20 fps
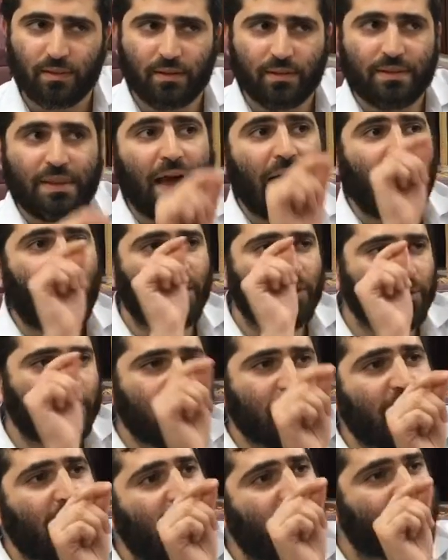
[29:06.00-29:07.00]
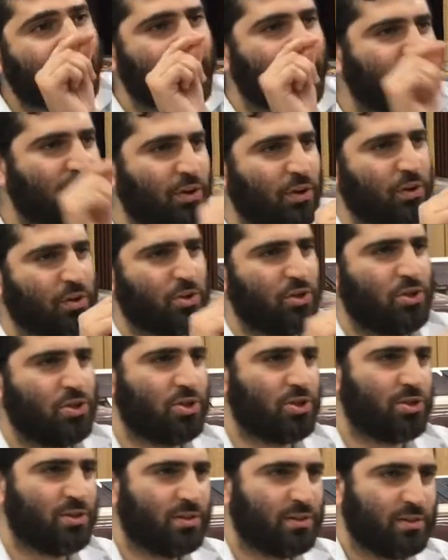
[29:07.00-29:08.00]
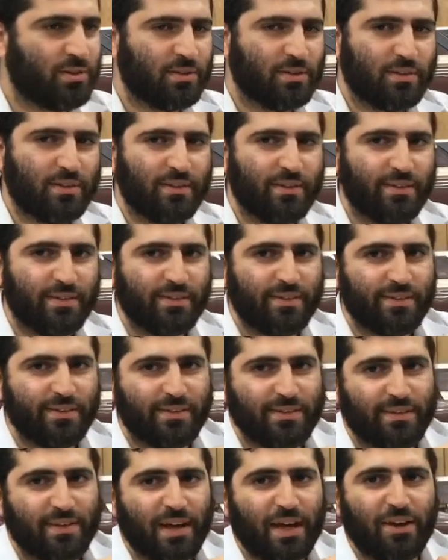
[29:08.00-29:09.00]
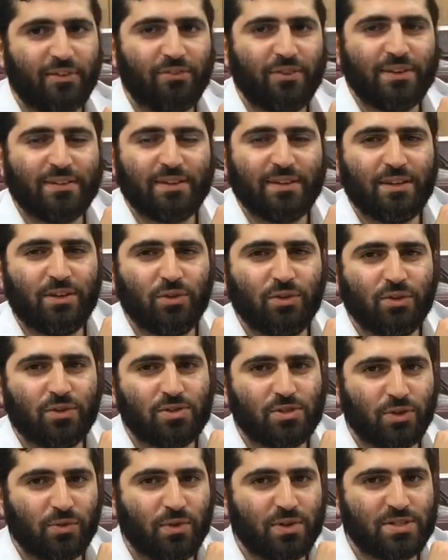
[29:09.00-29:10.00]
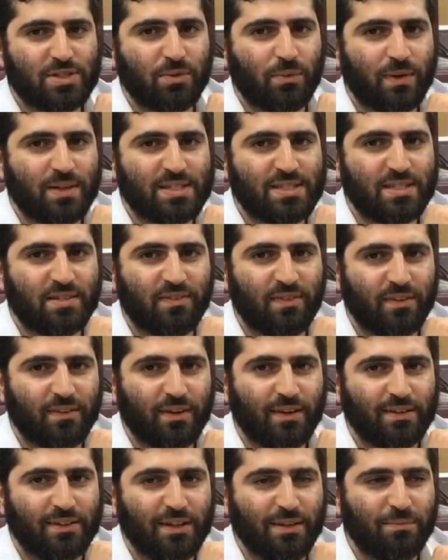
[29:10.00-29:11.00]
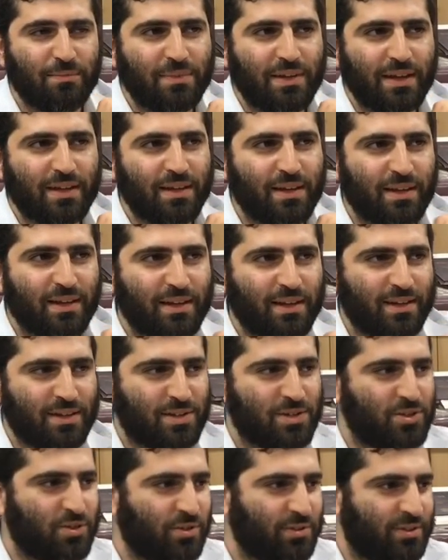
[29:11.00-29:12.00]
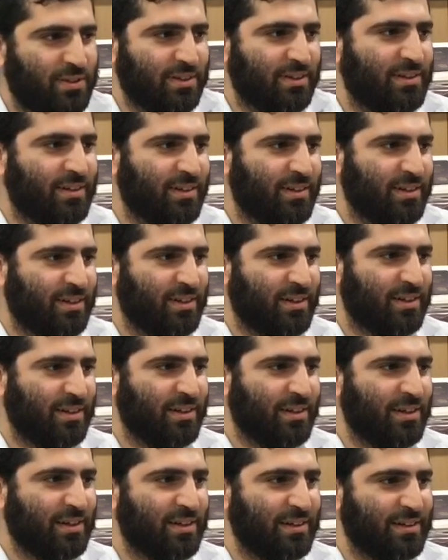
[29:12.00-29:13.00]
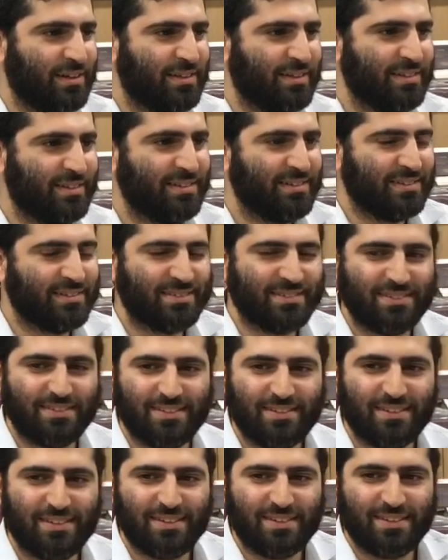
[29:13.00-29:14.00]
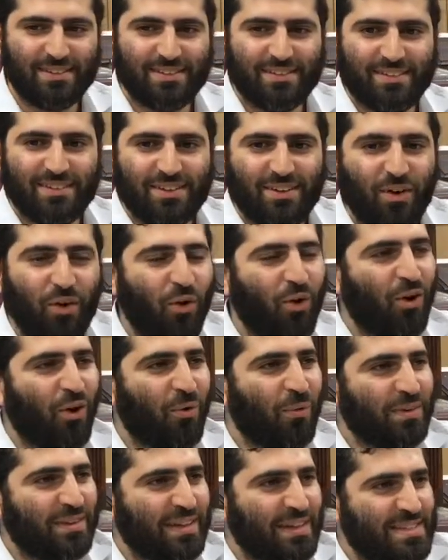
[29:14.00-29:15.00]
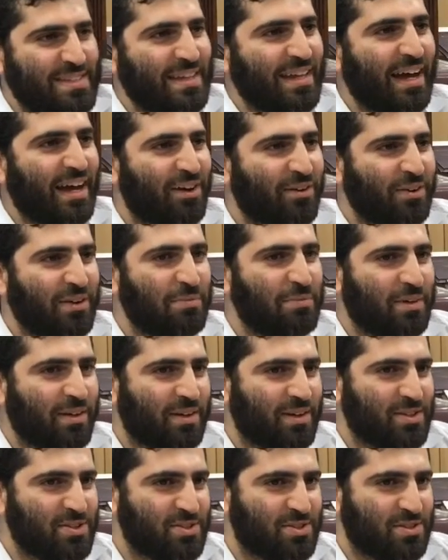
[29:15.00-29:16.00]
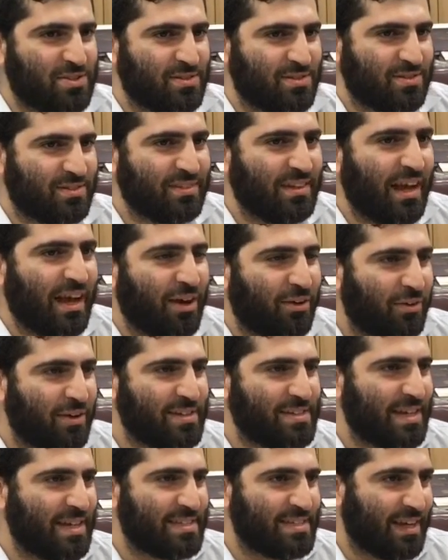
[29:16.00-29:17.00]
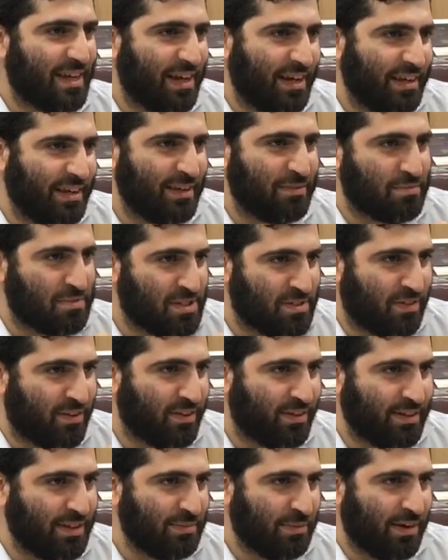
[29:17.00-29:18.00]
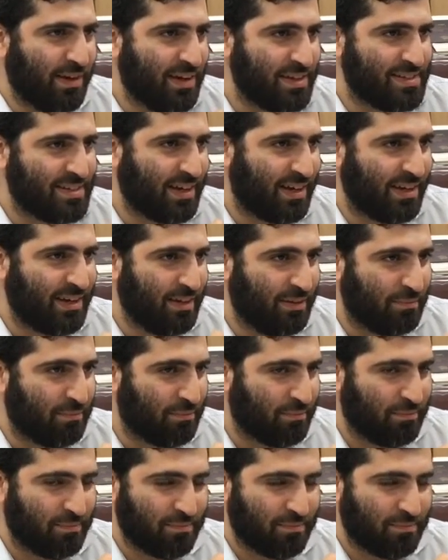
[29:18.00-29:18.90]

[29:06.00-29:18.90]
The Ari HaKadosh every you know there's a reason why Sfaradim get a certain uh, awe when they say Ari because the Ari is Haim. Sfaradim are Haim.